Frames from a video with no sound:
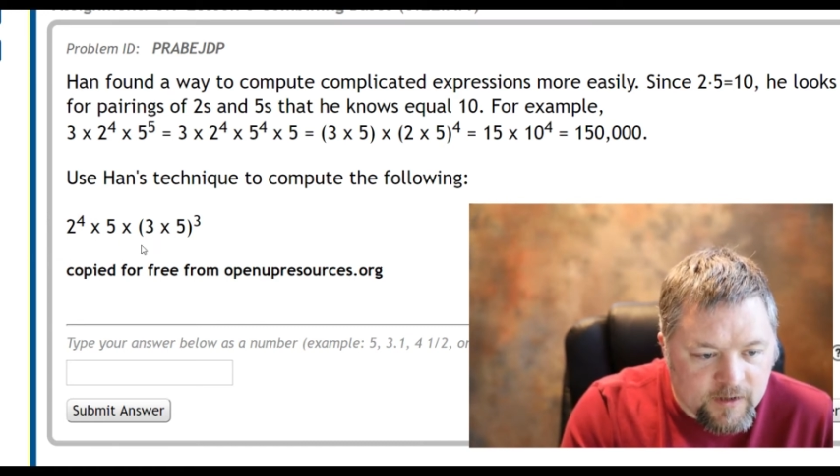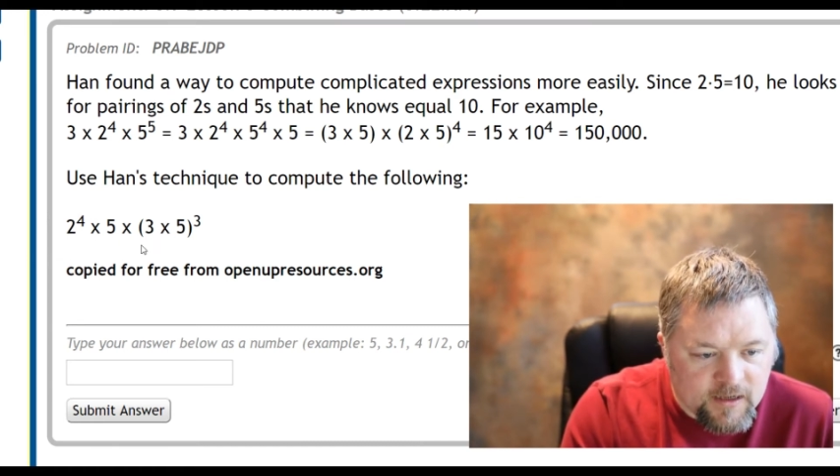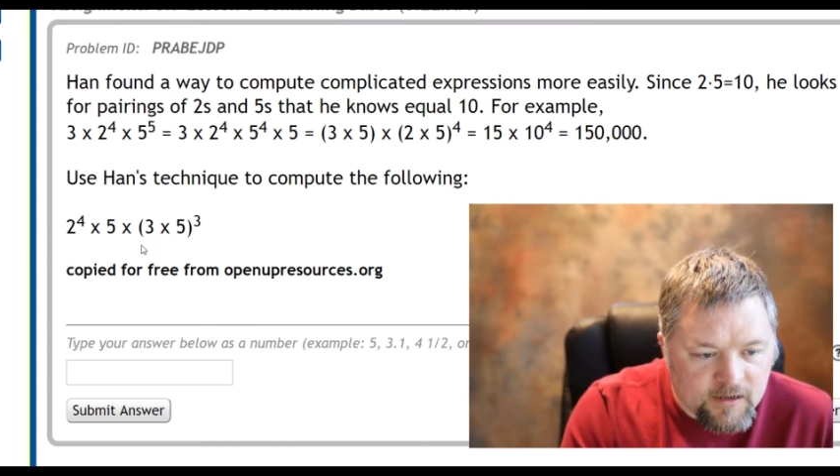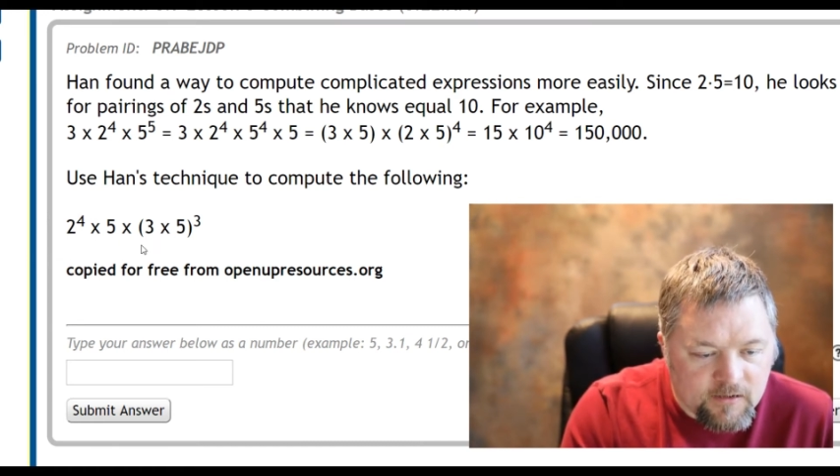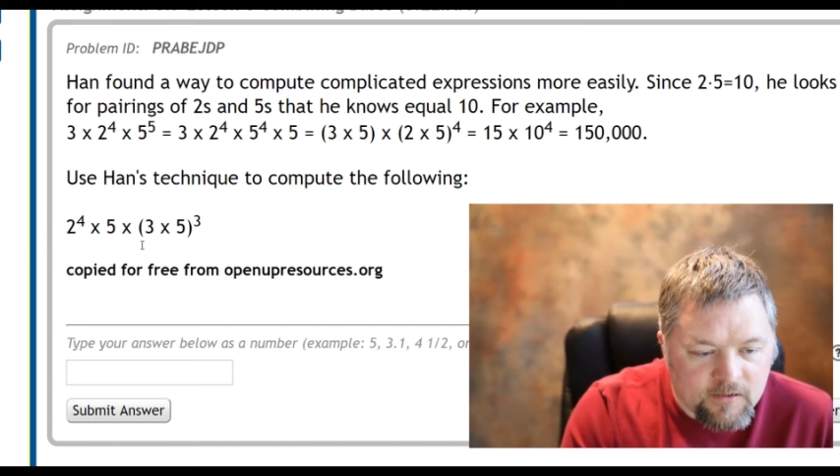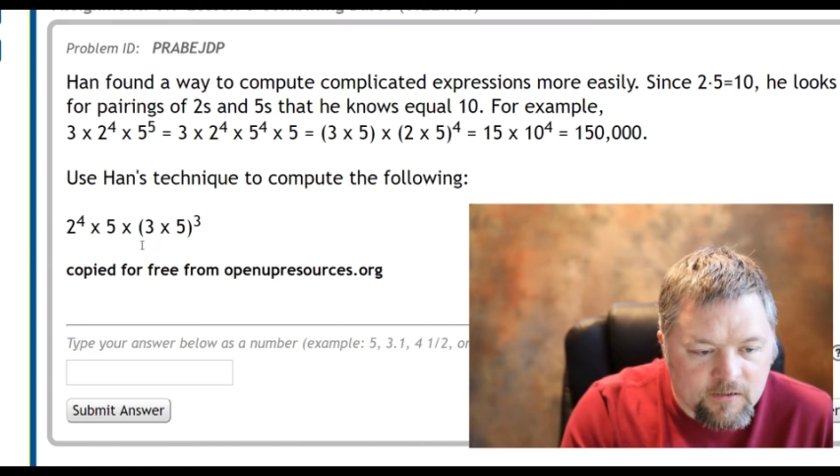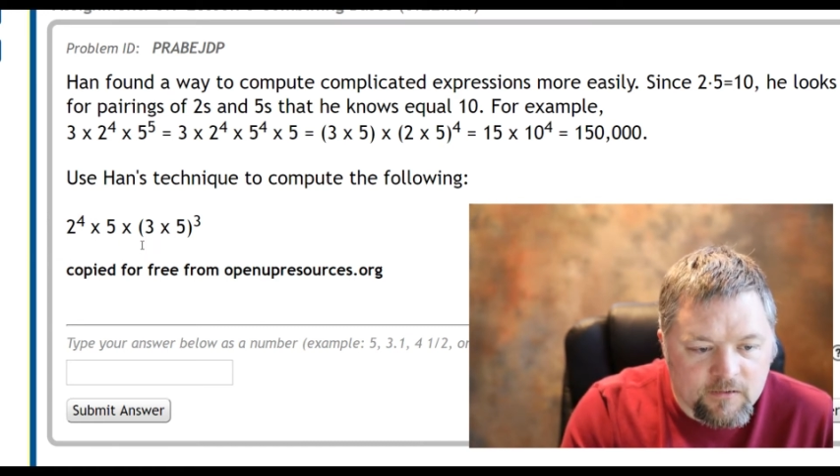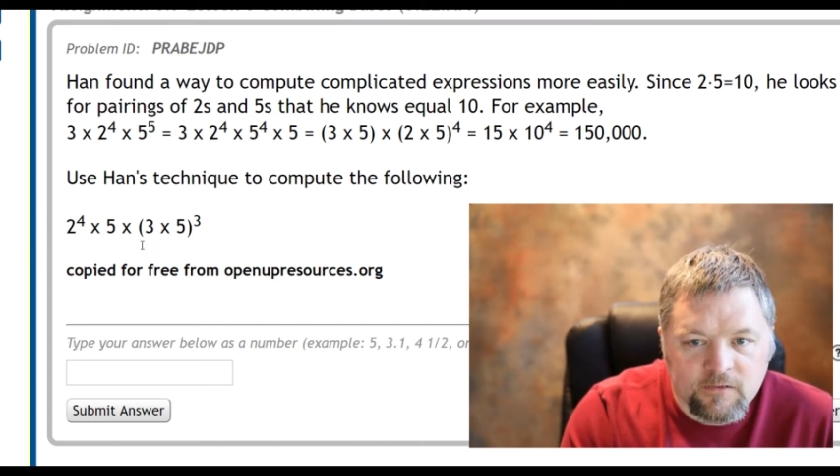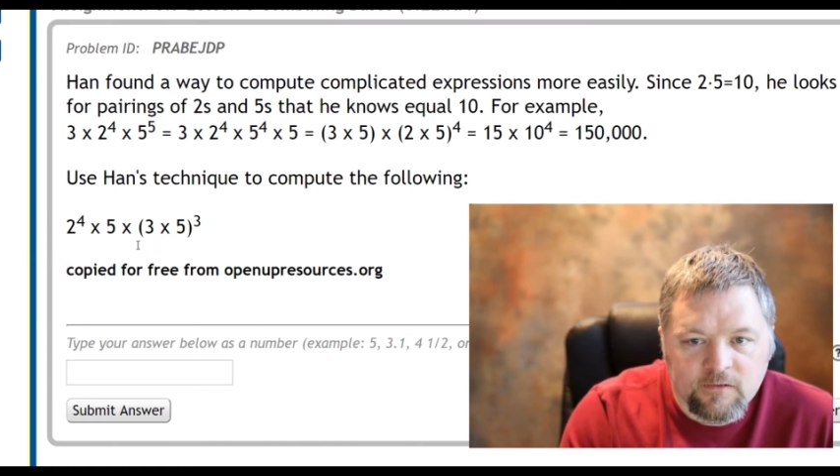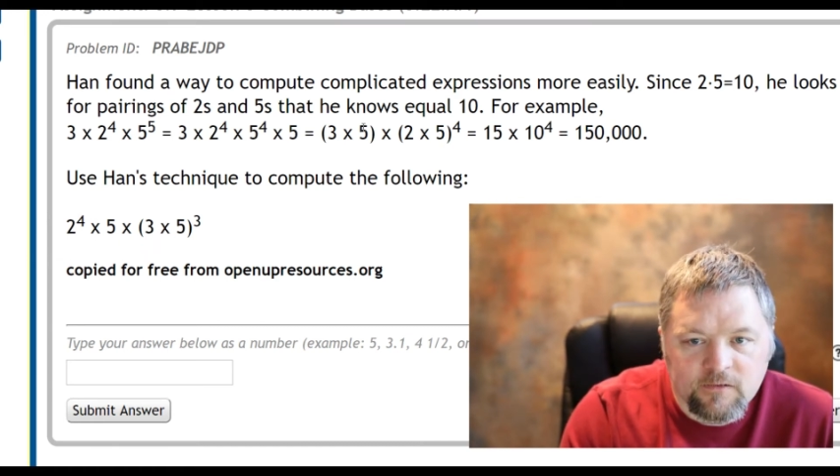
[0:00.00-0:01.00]
could
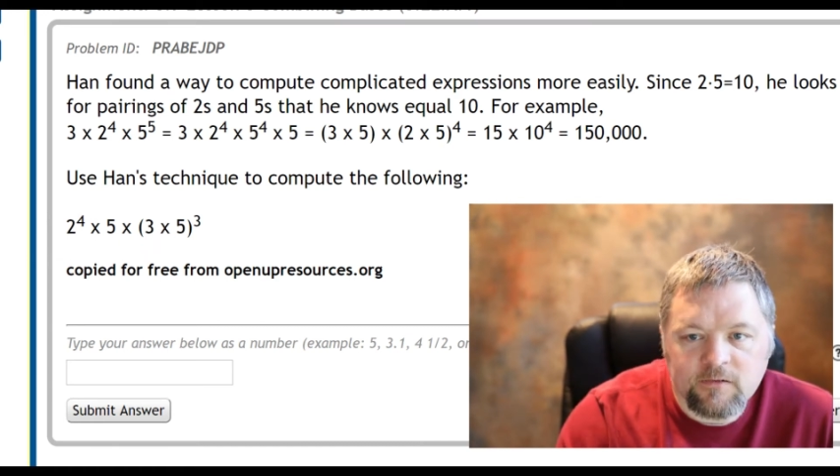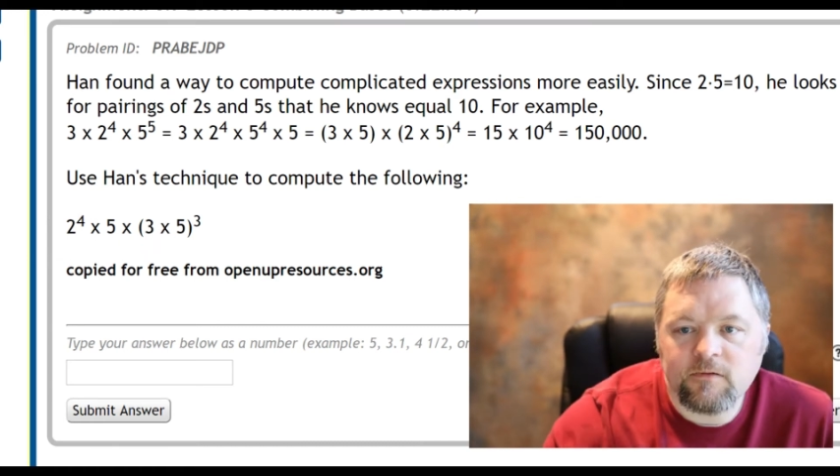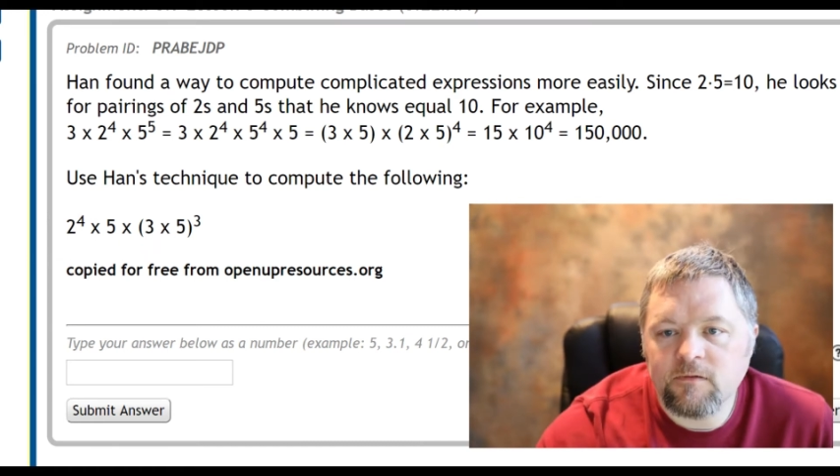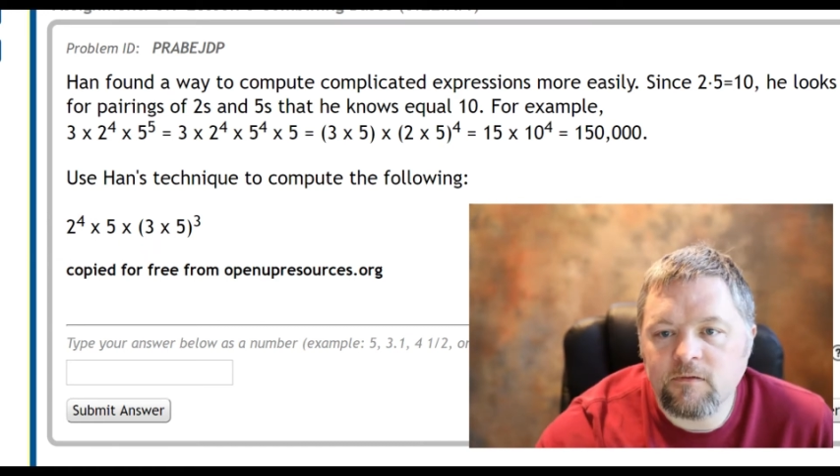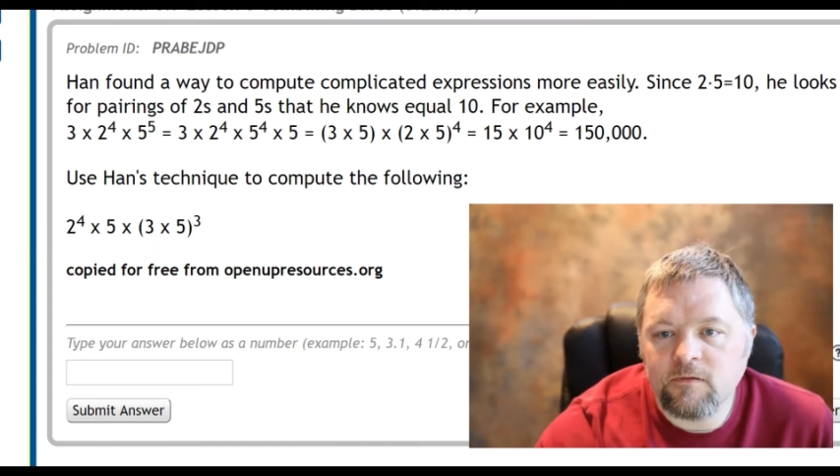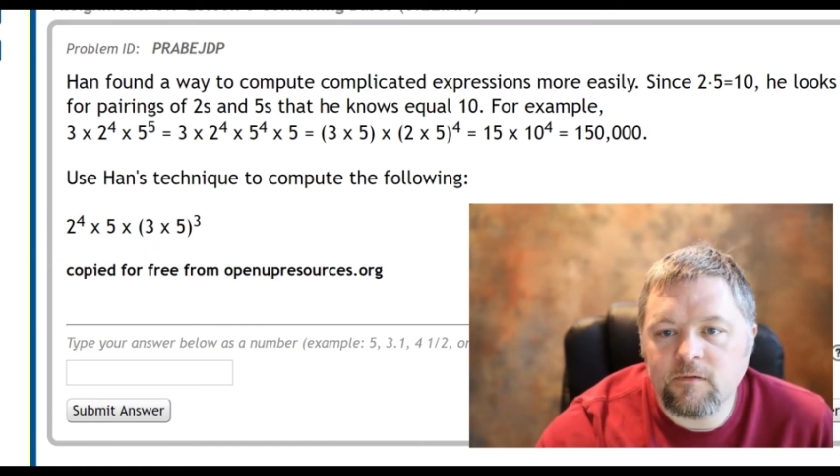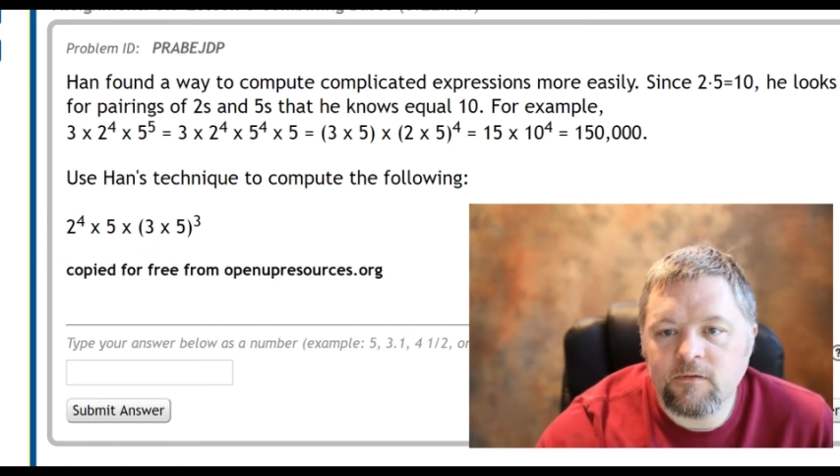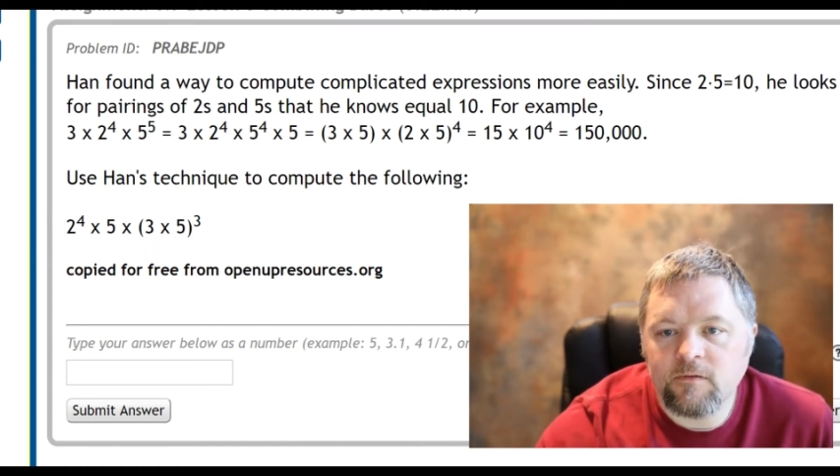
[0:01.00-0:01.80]
also be